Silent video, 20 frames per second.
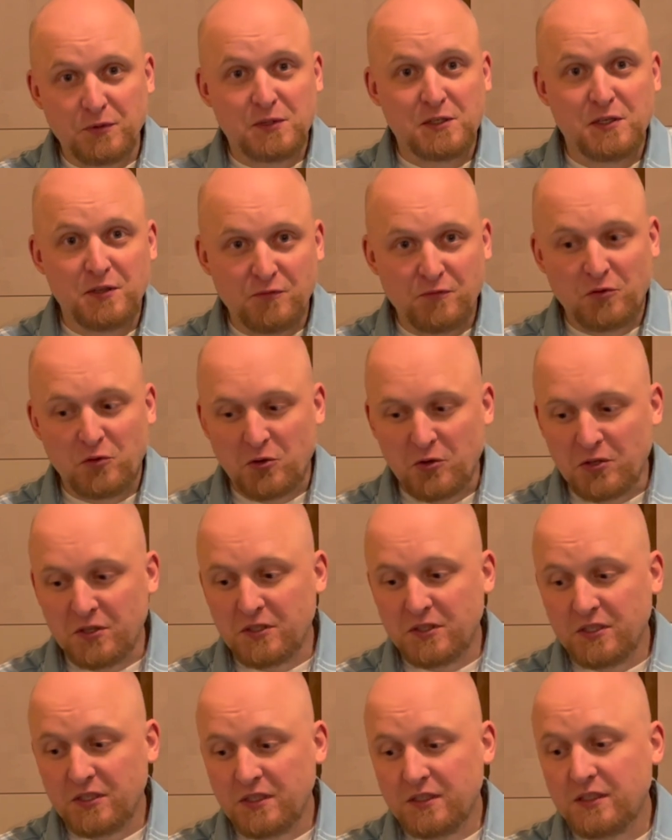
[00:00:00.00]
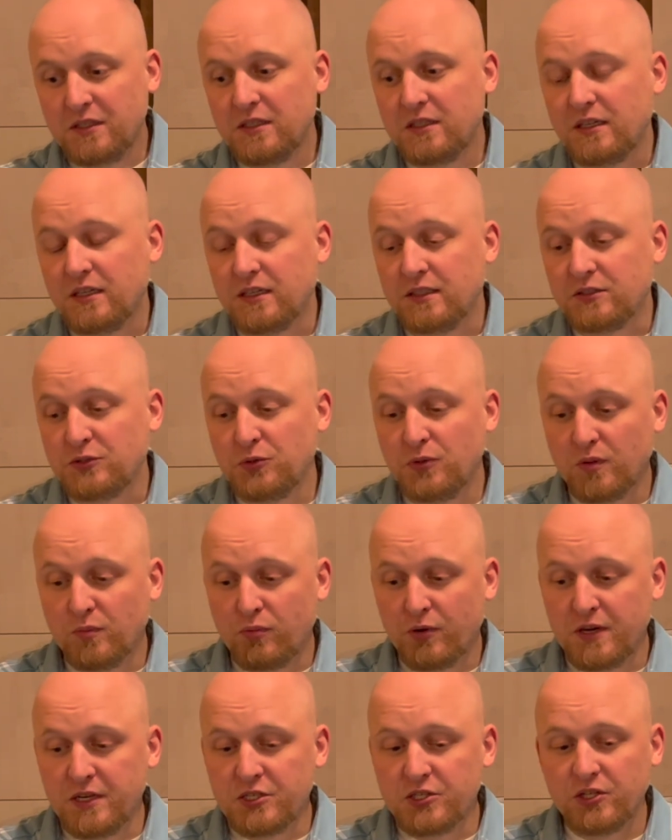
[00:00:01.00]
was converted to a
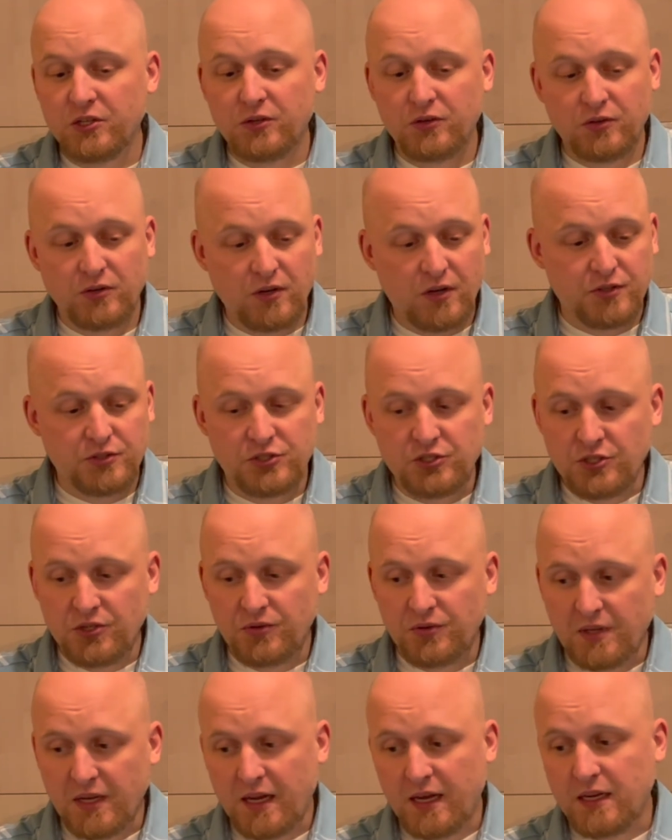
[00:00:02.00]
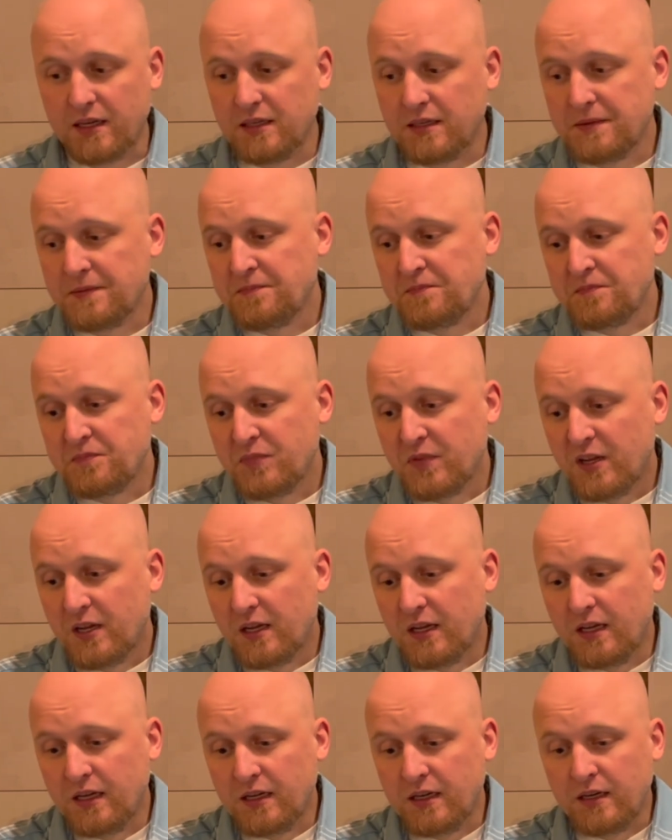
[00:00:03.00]
breech loader. I'll show that
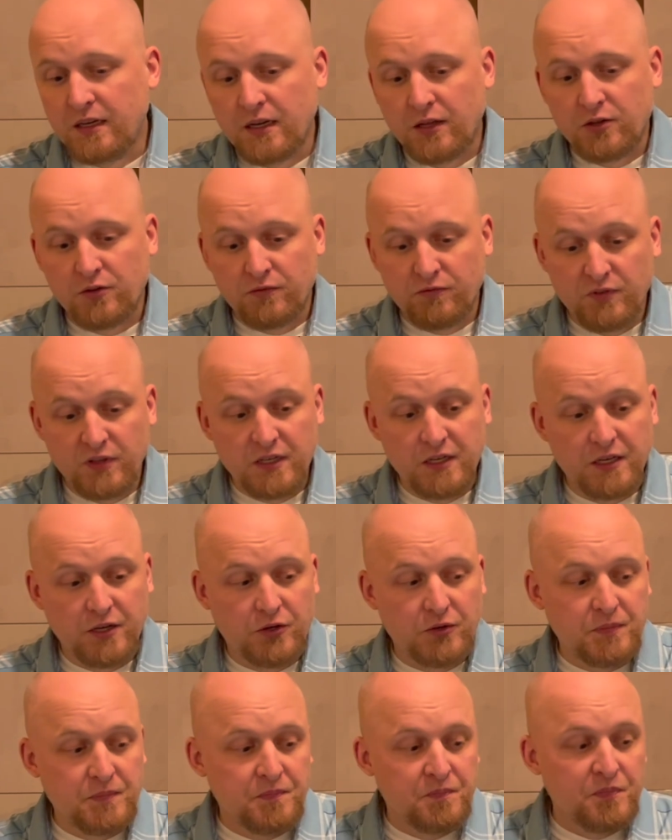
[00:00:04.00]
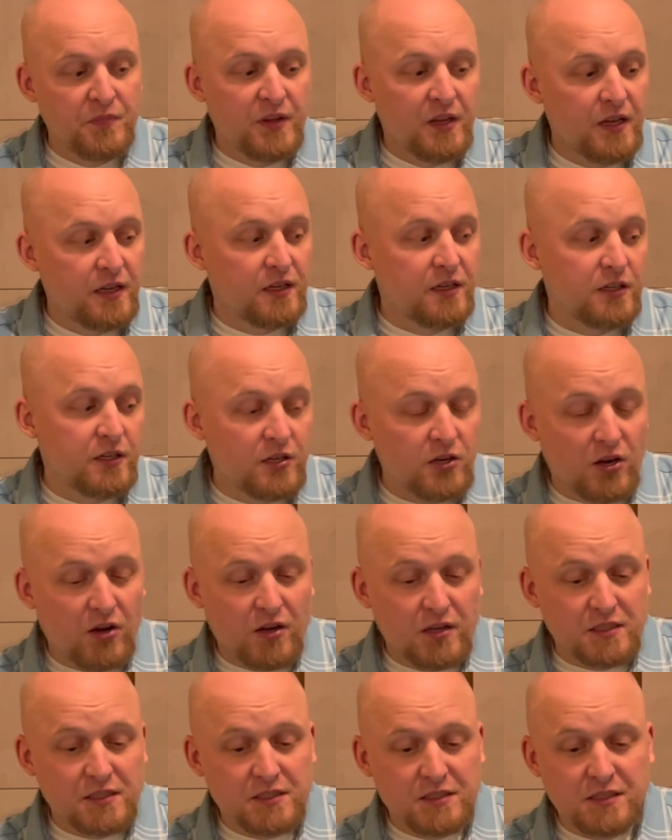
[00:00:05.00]
in another video. It could
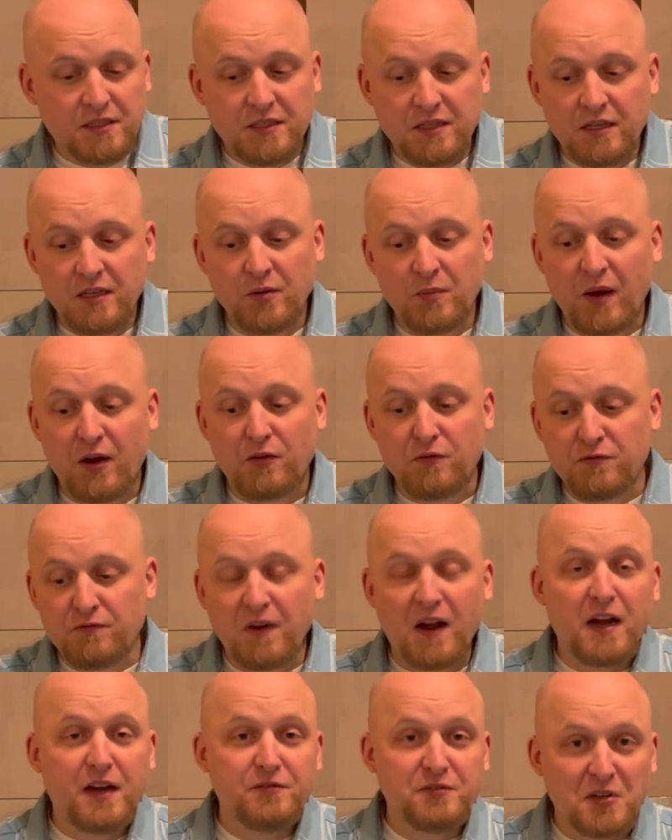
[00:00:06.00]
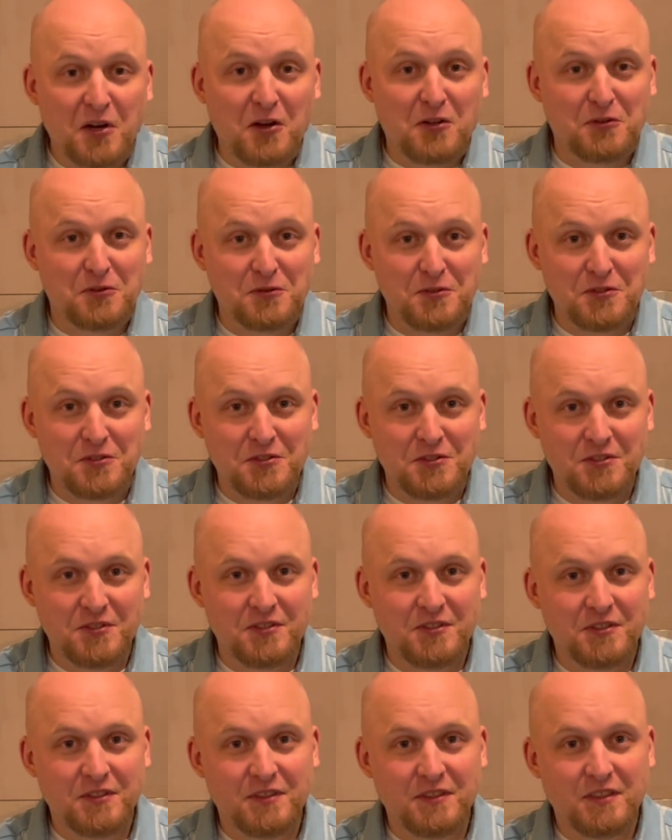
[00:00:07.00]
cost about $5
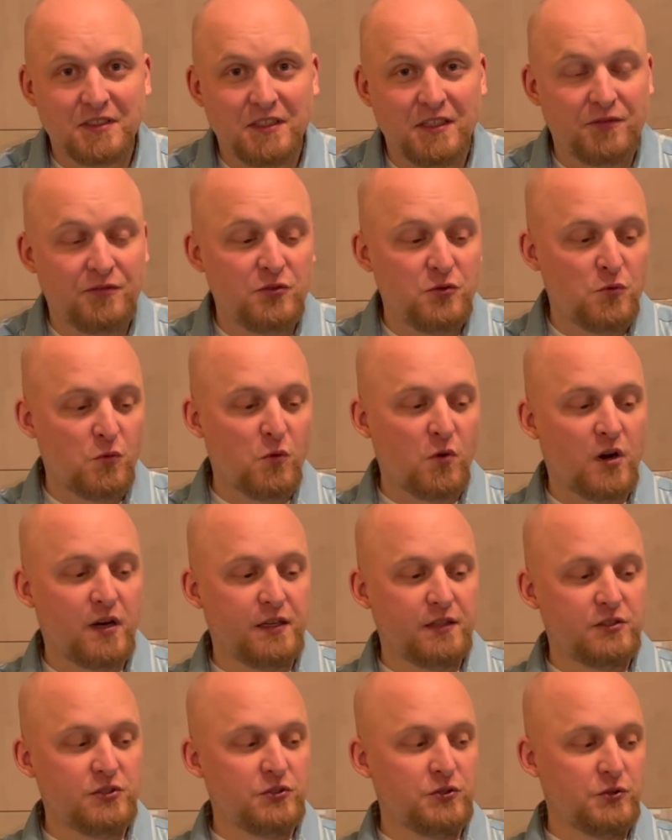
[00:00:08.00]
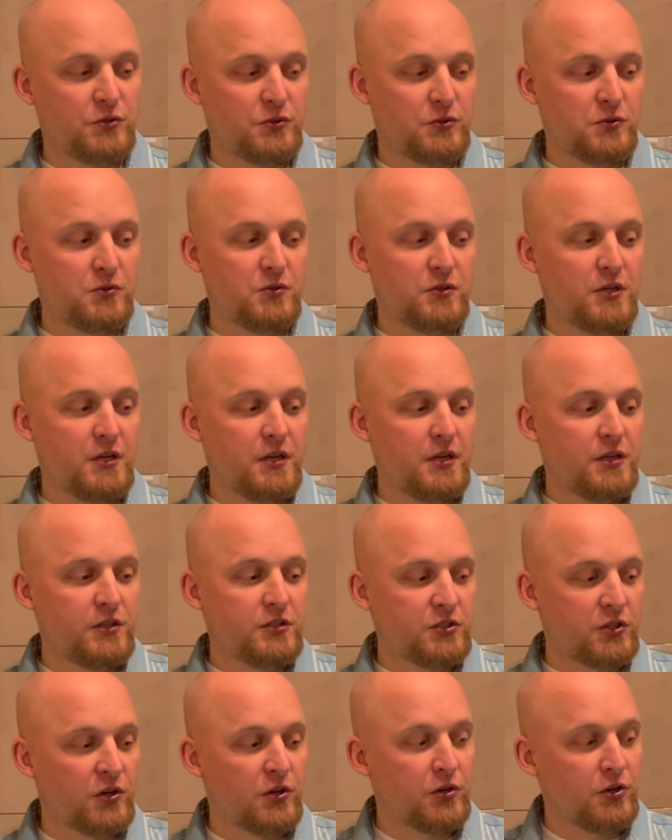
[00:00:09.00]
if you wanted to
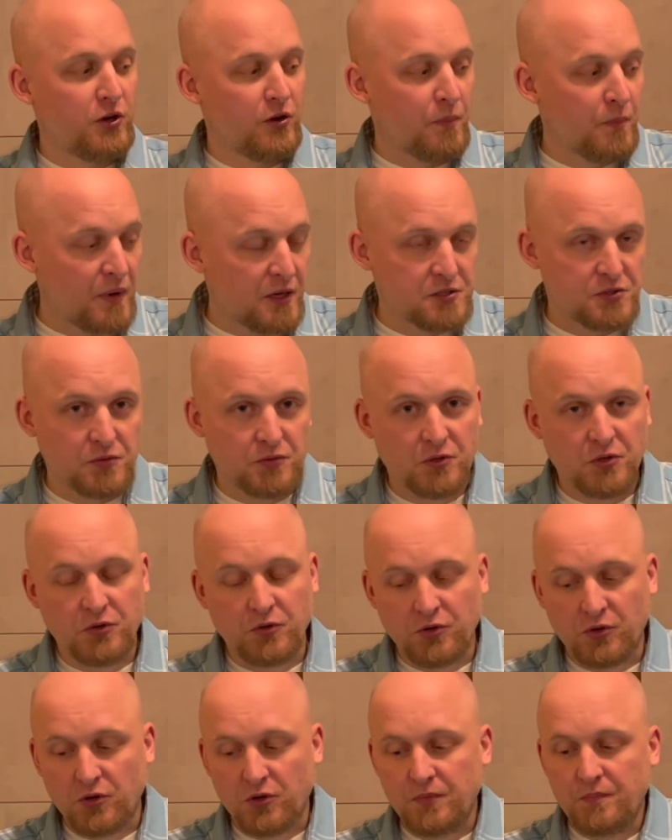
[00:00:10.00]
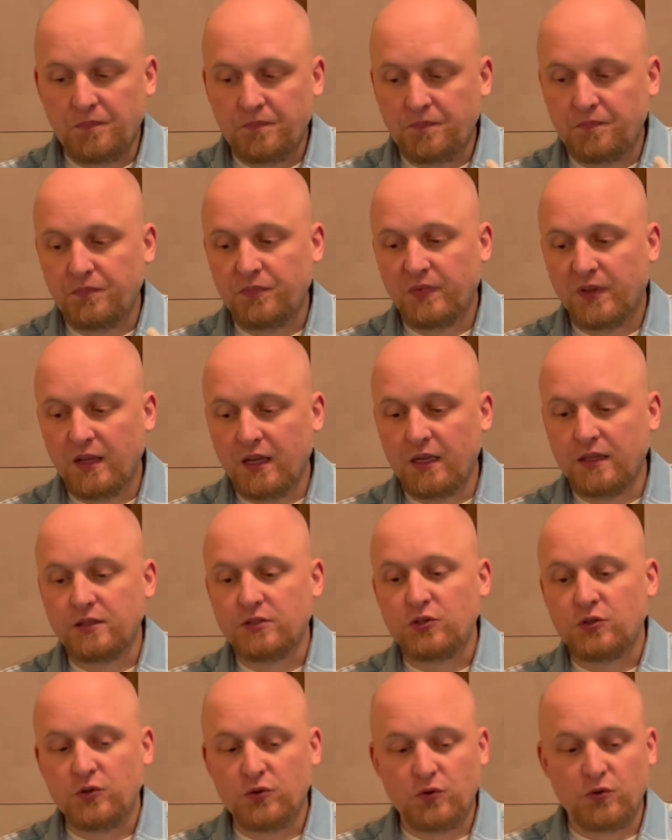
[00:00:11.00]
turn your muzzle loader
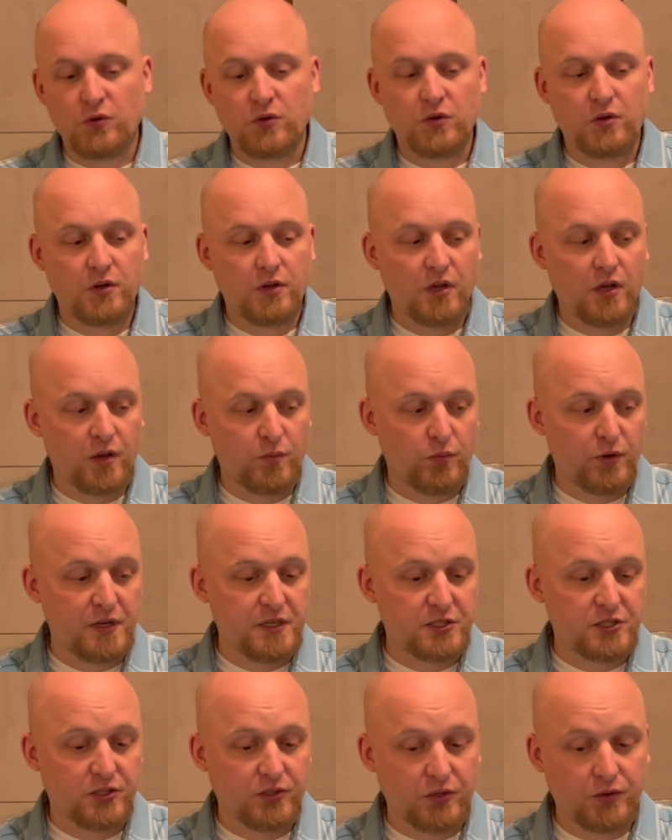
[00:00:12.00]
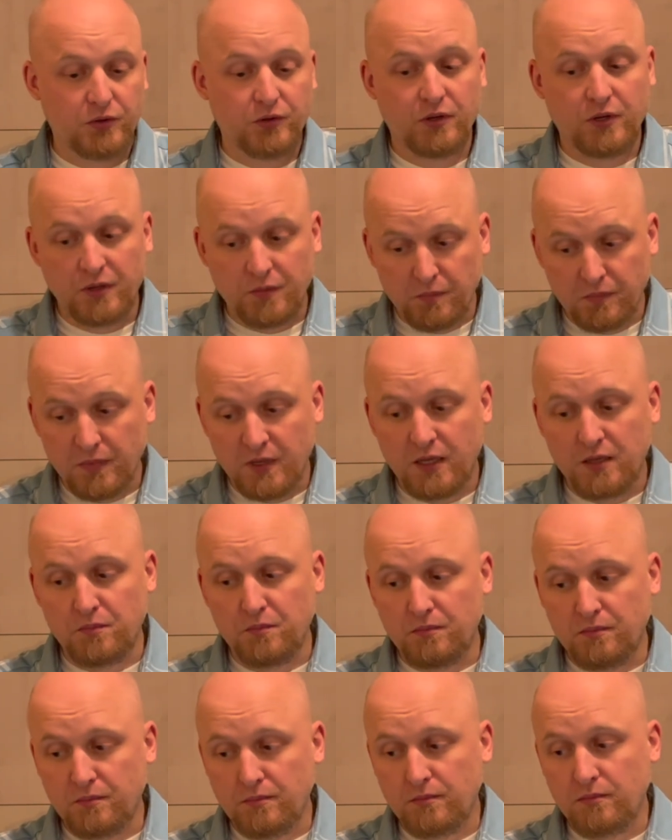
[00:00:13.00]
into a breech loader, and
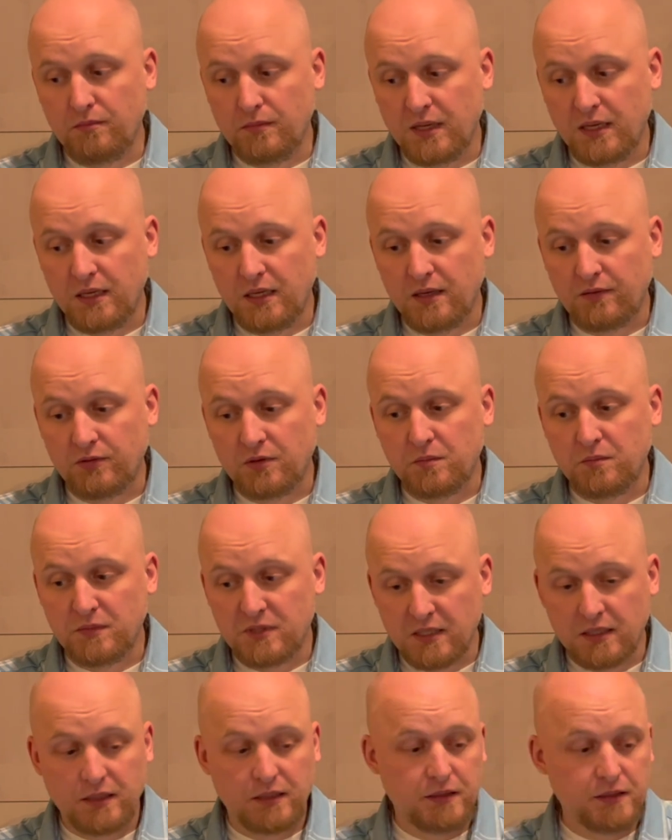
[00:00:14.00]
many of them did.